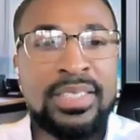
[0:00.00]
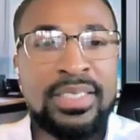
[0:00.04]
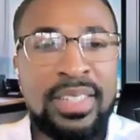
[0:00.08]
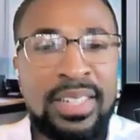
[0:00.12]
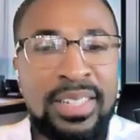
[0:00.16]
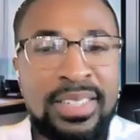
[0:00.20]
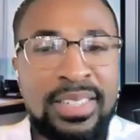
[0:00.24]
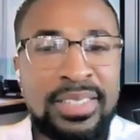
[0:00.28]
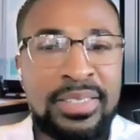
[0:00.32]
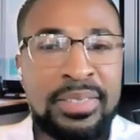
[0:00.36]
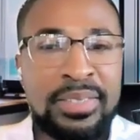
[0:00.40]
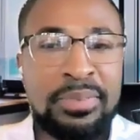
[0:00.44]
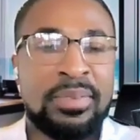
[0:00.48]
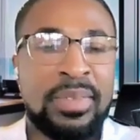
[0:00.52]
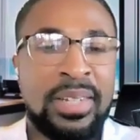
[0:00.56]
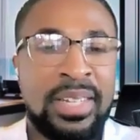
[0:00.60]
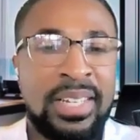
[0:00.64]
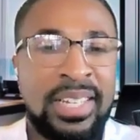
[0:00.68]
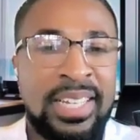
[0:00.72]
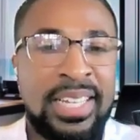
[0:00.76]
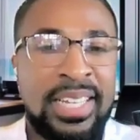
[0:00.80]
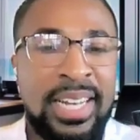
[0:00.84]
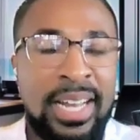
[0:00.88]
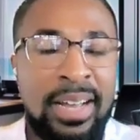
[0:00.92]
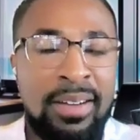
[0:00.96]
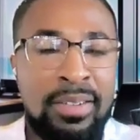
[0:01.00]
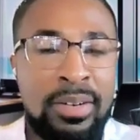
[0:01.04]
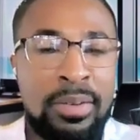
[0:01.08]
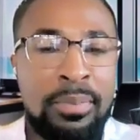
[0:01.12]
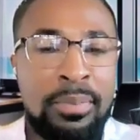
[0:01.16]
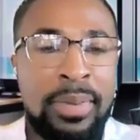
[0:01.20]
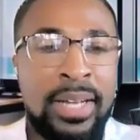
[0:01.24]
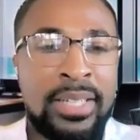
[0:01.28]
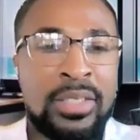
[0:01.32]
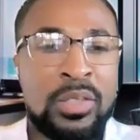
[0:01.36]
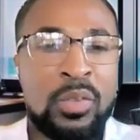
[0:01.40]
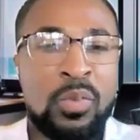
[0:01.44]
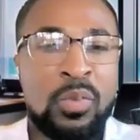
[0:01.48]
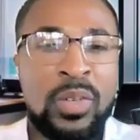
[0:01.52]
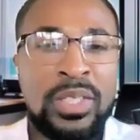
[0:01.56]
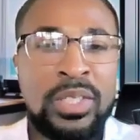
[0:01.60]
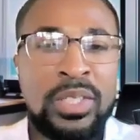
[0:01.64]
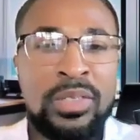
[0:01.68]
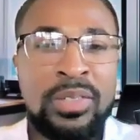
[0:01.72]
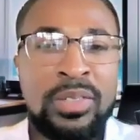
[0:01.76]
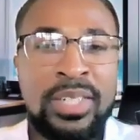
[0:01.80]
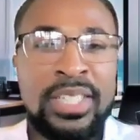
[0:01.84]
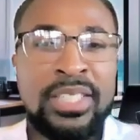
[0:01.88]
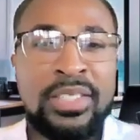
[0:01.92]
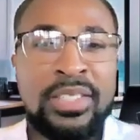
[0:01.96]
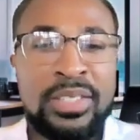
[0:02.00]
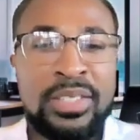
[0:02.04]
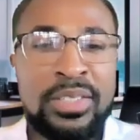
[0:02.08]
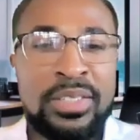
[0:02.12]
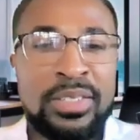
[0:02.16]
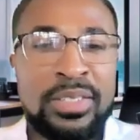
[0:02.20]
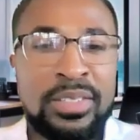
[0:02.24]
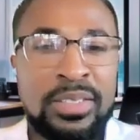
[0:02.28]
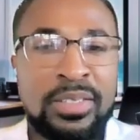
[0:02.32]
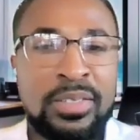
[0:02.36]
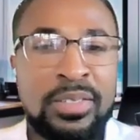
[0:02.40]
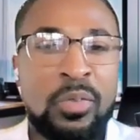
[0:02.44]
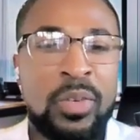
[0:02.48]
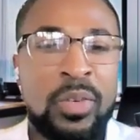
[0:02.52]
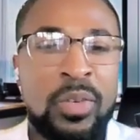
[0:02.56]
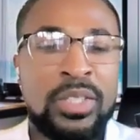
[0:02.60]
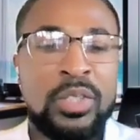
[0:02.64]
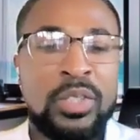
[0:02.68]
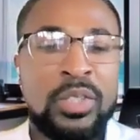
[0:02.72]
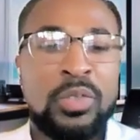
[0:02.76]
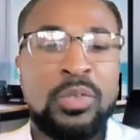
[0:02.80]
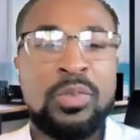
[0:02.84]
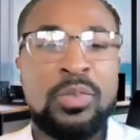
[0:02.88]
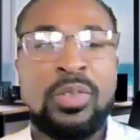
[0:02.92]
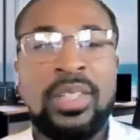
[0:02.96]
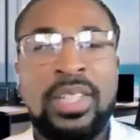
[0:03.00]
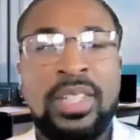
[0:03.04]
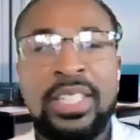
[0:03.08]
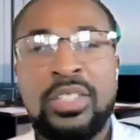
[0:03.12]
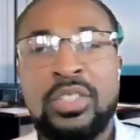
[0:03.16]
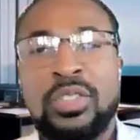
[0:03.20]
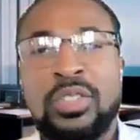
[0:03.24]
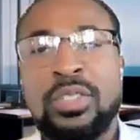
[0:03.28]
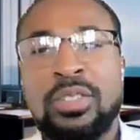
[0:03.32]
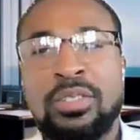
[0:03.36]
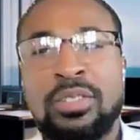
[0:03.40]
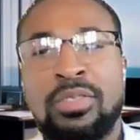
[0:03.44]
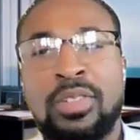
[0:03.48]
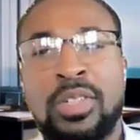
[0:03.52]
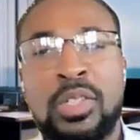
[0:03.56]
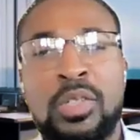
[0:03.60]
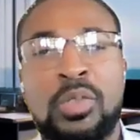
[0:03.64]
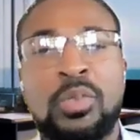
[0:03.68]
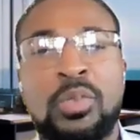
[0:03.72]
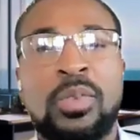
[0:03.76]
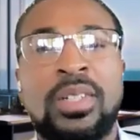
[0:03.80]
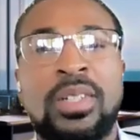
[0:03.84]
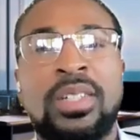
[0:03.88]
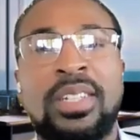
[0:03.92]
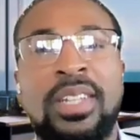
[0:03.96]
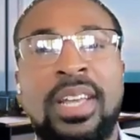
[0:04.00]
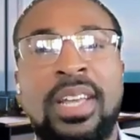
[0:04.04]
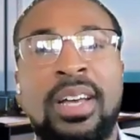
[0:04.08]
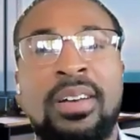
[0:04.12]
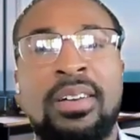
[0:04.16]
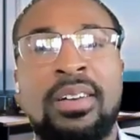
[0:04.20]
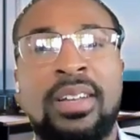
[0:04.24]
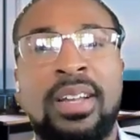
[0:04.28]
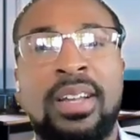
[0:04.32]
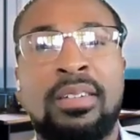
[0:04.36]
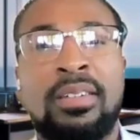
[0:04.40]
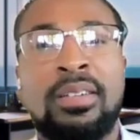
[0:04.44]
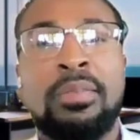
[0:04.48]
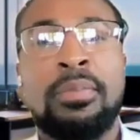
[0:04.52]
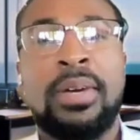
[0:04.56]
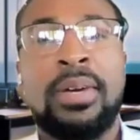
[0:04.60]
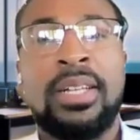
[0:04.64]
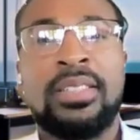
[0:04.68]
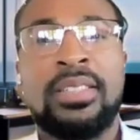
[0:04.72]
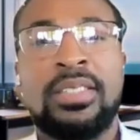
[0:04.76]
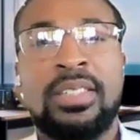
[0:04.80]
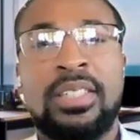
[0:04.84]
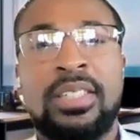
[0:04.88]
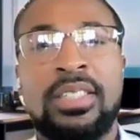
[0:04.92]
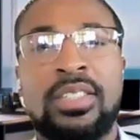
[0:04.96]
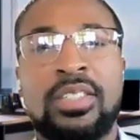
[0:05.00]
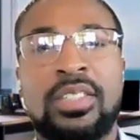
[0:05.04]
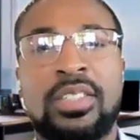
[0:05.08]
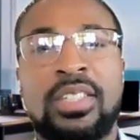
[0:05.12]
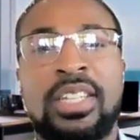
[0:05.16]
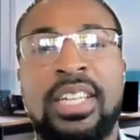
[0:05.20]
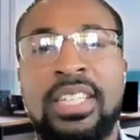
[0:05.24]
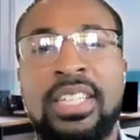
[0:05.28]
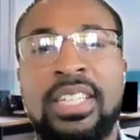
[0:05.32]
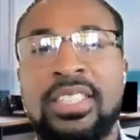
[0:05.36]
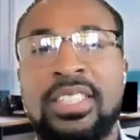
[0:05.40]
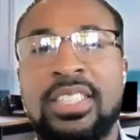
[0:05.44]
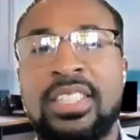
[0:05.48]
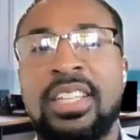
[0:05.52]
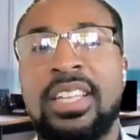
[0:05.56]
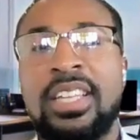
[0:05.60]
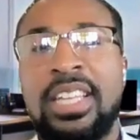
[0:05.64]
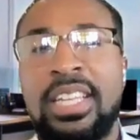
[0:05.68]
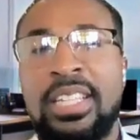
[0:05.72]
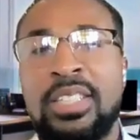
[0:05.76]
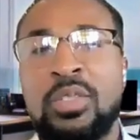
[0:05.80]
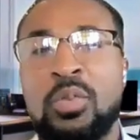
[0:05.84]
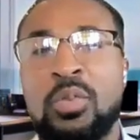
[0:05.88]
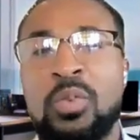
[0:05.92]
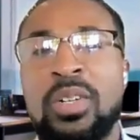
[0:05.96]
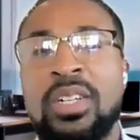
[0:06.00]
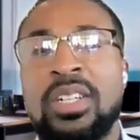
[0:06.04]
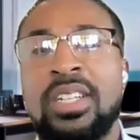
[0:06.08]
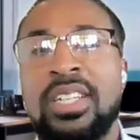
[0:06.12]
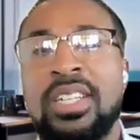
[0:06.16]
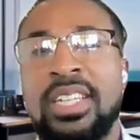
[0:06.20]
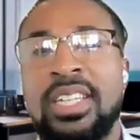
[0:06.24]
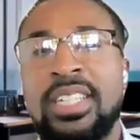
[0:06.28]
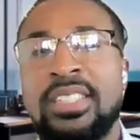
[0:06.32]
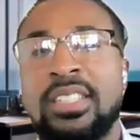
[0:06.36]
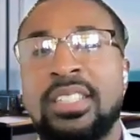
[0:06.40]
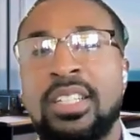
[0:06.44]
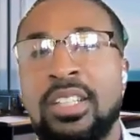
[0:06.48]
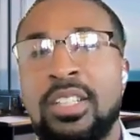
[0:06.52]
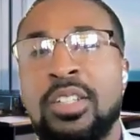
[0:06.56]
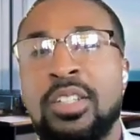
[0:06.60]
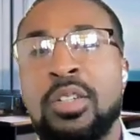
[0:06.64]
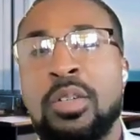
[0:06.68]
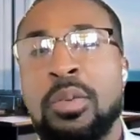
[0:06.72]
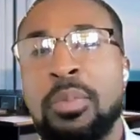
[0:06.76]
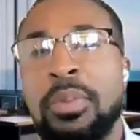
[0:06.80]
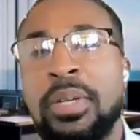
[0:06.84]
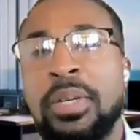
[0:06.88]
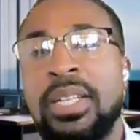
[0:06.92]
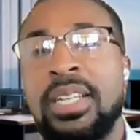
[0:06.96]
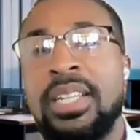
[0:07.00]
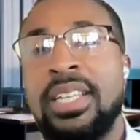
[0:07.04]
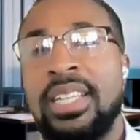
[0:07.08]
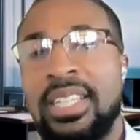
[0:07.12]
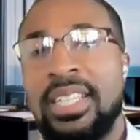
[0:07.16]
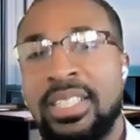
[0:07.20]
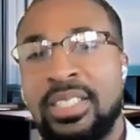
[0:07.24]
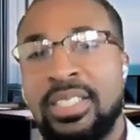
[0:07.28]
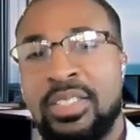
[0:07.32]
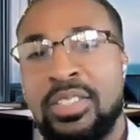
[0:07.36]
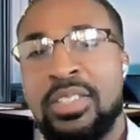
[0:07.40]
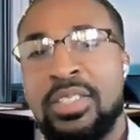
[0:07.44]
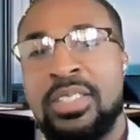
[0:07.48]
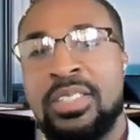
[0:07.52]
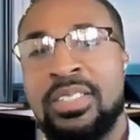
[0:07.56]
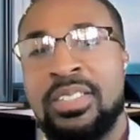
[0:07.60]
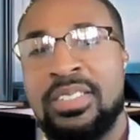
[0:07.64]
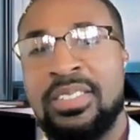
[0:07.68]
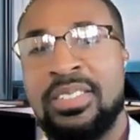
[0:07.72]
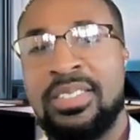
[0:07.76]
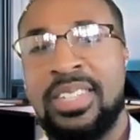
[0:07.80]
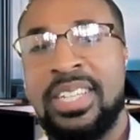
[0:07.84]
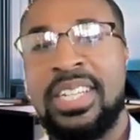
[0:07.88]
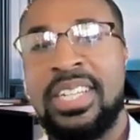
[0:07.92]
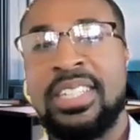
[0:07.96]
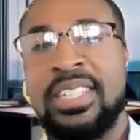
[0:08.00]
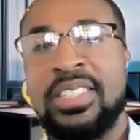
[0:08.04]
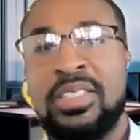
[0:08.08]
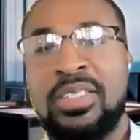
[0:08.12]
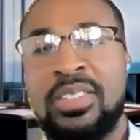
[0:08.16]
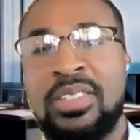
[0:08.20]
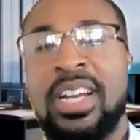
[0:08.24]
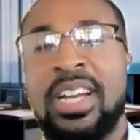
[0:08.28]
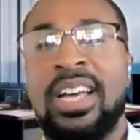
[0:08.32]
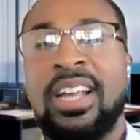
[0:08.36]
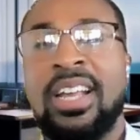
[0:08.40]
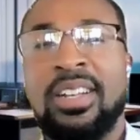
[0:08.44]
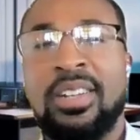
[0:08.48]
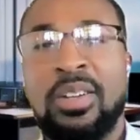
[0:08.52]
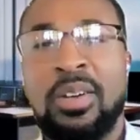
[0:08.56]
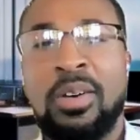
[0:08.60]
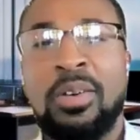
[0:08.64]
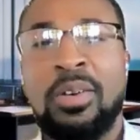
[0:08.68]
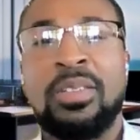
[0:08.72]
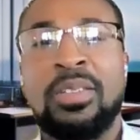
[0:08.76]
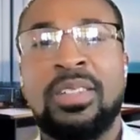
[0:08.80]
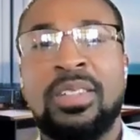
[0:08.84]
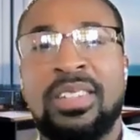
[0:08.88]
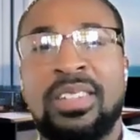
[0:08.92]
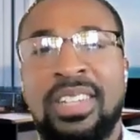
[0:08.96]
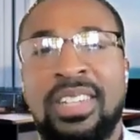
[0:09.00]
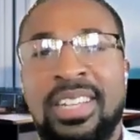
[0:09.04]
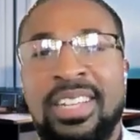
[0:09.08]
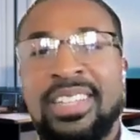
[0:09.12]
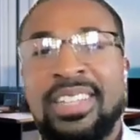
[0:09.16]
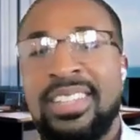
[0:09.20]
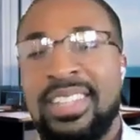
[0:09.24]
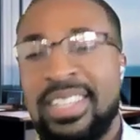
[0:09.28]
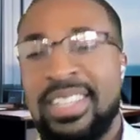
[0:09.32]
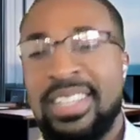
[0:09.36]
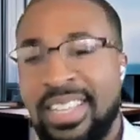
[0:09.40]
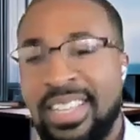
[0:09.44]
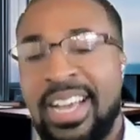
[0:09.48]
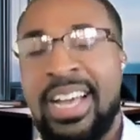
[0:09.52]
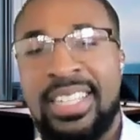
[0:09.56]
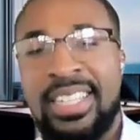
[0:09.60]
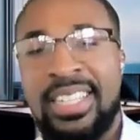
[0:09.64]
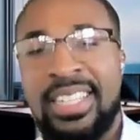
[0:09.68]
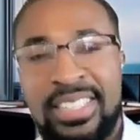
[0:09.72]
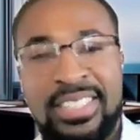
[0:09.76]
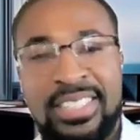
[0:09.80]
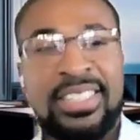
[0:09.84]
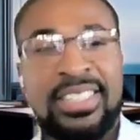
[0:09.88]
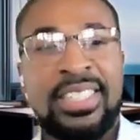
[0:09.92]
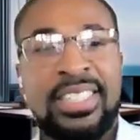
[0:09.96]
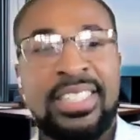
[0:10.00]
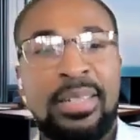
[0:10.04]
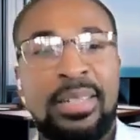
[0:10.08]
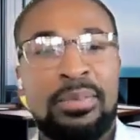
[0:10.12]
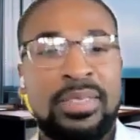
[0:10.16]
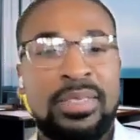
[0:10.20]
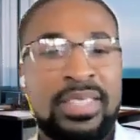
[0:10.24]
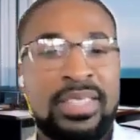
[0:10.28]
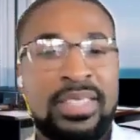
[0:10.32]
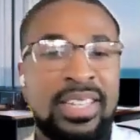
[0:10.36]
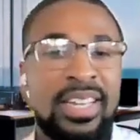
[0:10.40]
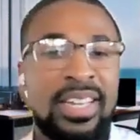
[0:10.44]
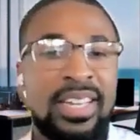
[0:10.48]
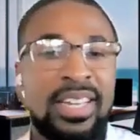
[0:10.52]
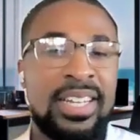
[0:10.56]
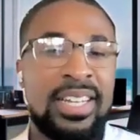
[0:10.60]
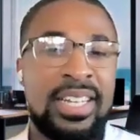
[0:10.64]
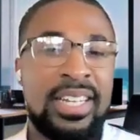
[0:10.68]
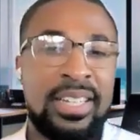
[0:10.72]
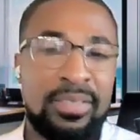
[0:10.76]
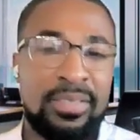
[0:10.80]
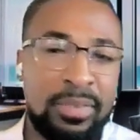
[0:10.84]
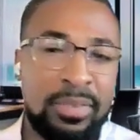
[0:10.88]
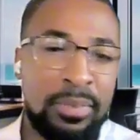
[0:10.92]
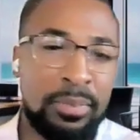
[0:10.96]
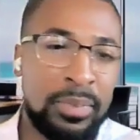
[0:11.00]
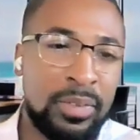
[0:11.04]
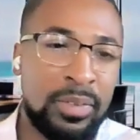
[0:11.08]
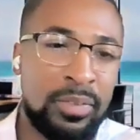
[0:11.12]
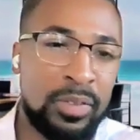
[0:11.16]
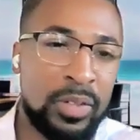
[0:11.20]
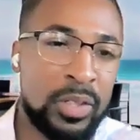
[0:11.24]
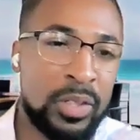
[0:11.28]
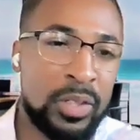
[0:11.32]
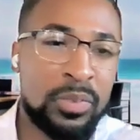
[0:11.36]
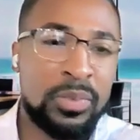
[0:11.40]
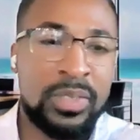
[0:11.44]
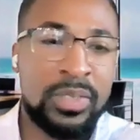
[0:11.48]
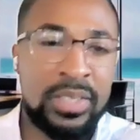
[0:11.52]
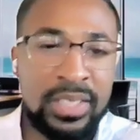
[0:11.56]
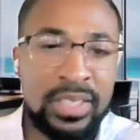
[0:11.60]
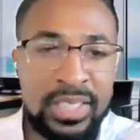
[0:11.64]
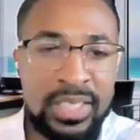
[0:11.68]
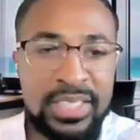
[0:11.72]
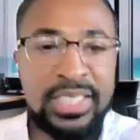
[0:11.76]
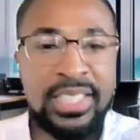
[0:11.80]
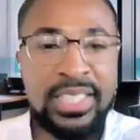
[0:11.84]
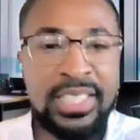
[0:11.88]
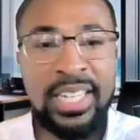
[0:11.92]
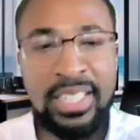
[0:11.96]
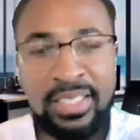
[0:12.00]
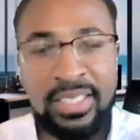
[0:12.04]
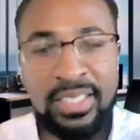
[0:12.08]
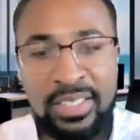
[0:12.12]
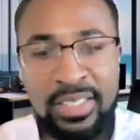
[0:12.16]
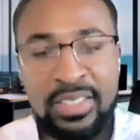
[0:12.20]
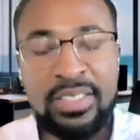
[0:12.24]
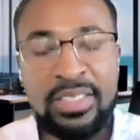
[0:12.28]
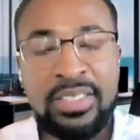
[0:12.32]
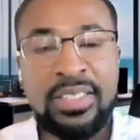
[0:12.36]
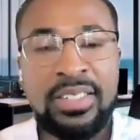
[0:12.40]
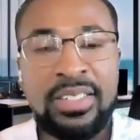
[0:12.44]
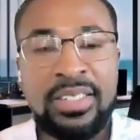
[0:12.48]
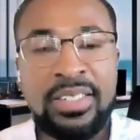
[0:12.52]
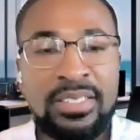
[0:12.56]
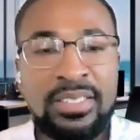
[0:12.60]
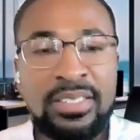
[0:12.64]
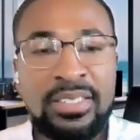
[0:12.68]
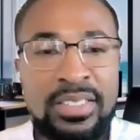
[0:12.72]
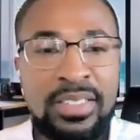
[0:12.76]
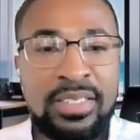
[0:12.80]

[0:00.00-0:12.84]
That's awesome. And I would imagine once you get your first one down, I would imagine each one gets a little bit easier because you kind of know the guide and the steps to kind of get from the first one to the second to the third.